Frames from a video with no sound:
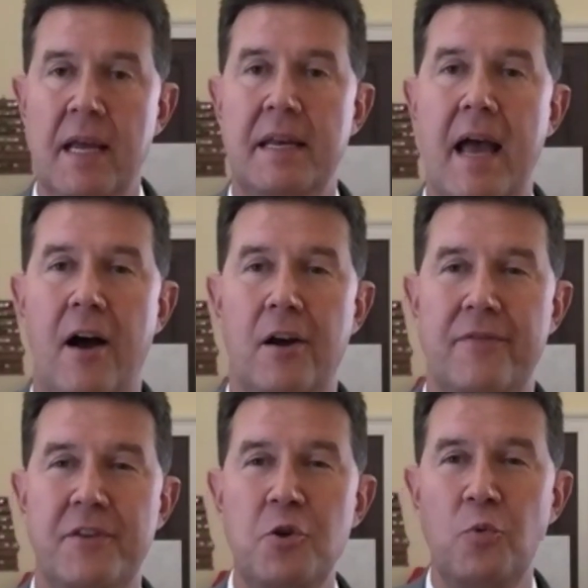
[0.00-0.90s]
Now,
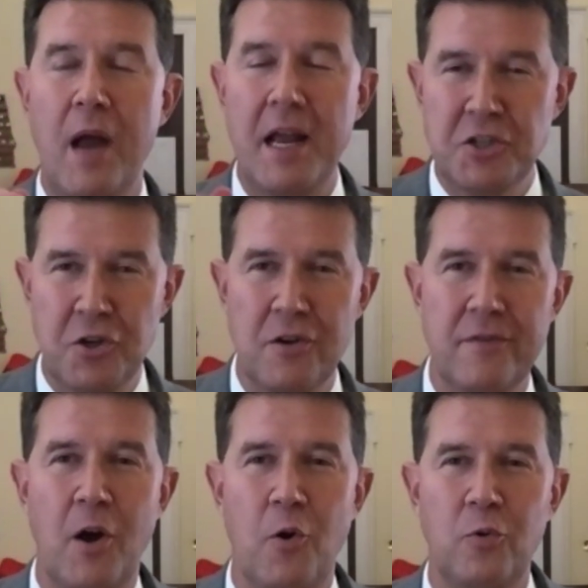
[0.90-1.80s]
if you register to
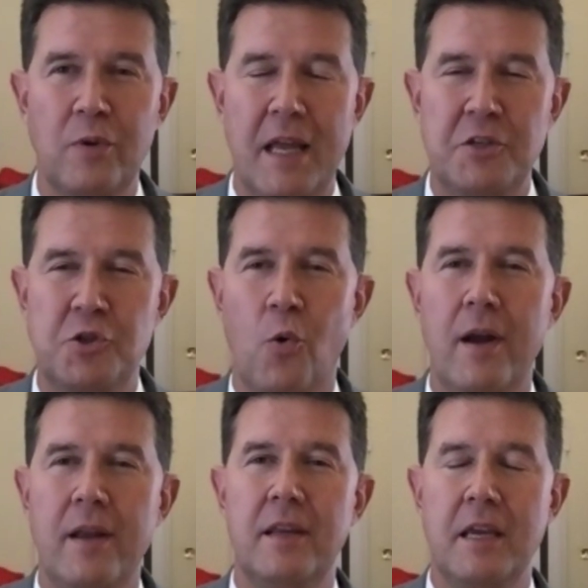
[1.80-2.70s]
vote and
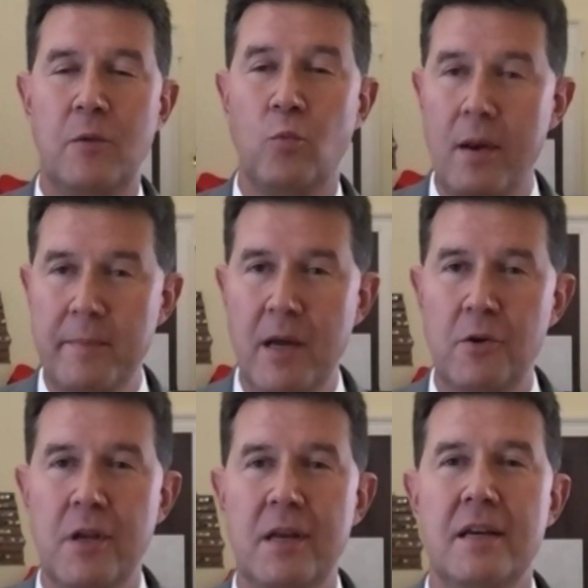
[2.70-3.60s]
join the
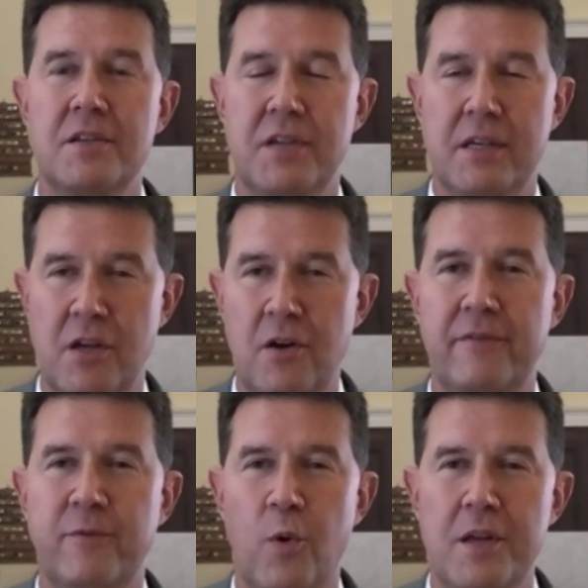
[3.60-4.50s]

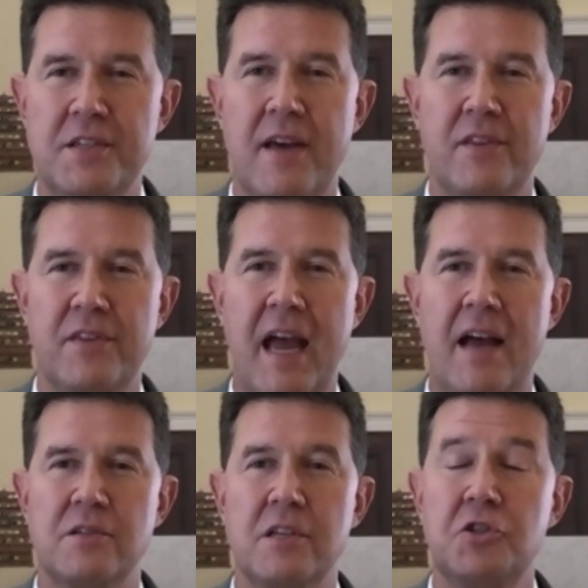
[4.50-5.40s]

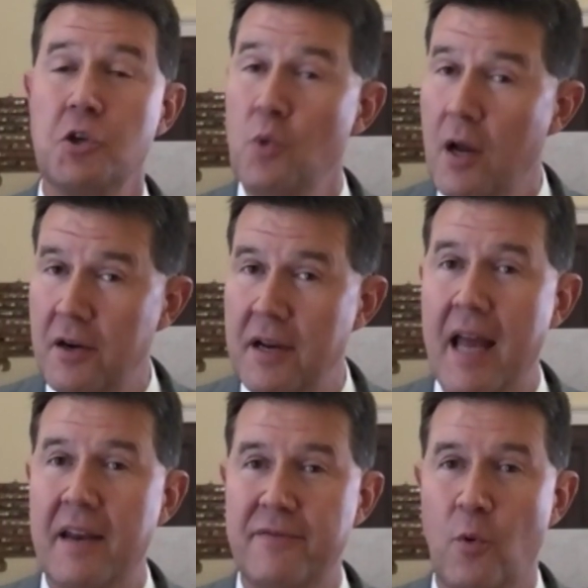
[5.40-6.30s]

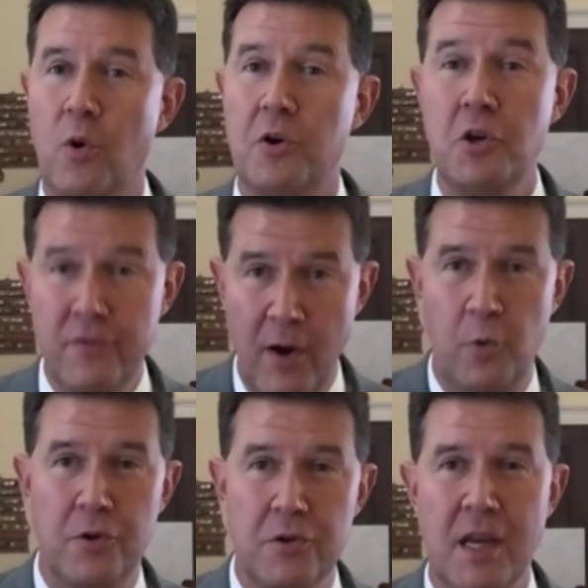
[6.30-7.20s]
1,647,294 new
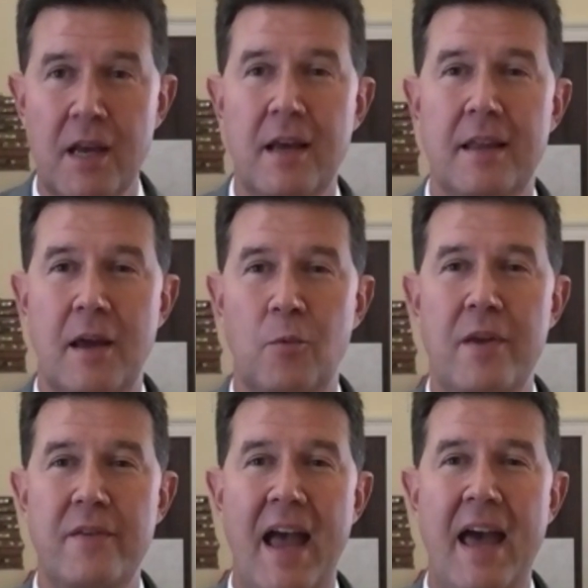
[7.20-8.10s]
voters that
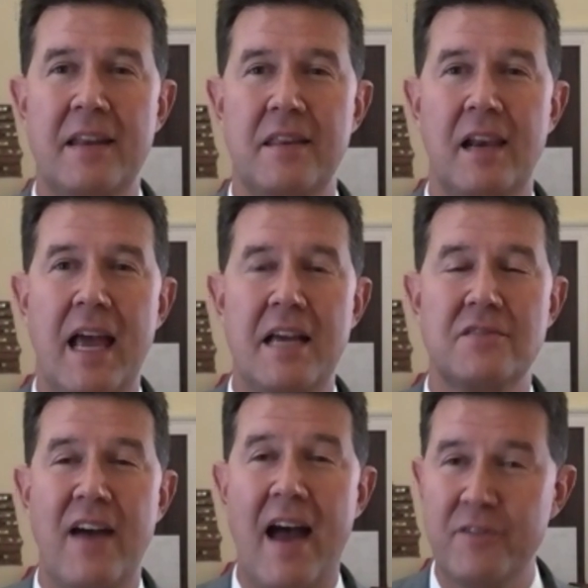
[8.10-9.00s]
we've had in the
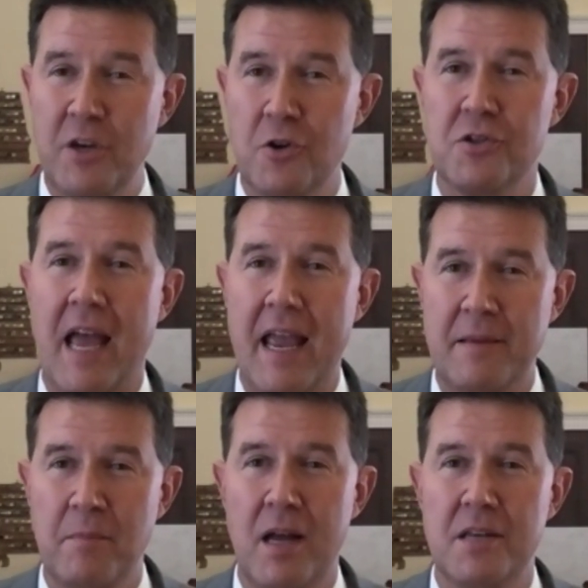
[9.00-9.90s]
last 5 years,
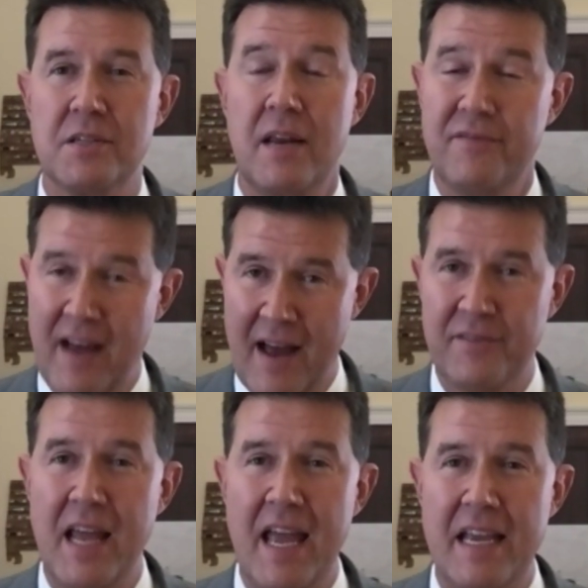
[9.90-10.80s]
8 months, and
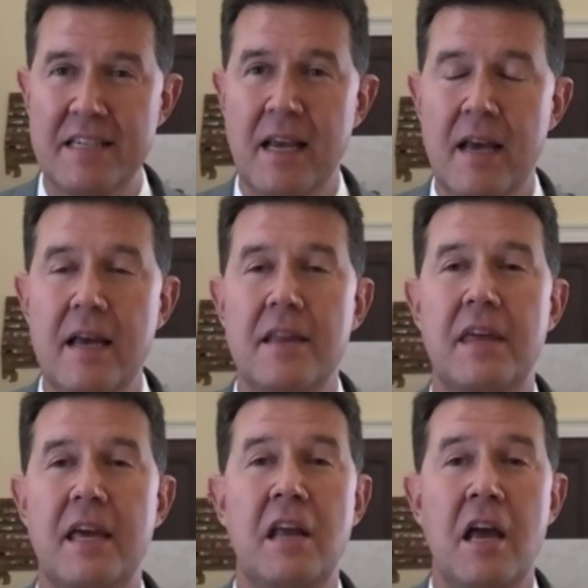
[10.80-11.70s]
5 days,
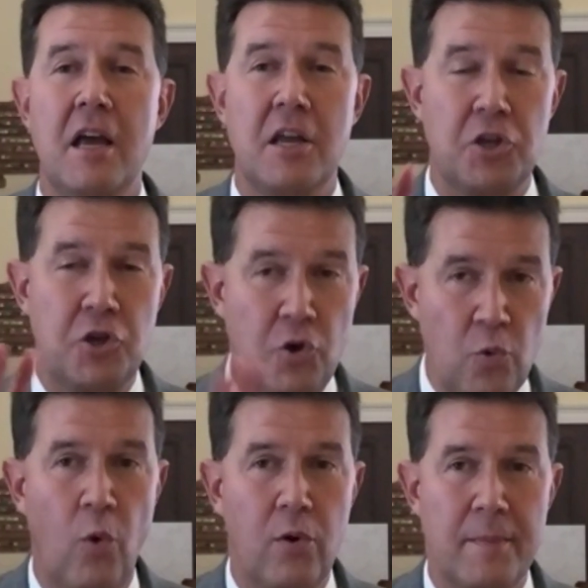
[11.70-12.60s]
then you
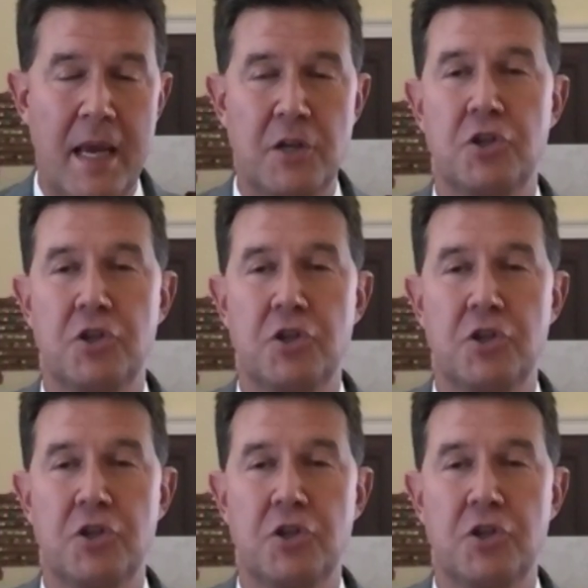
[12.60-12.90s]
want to make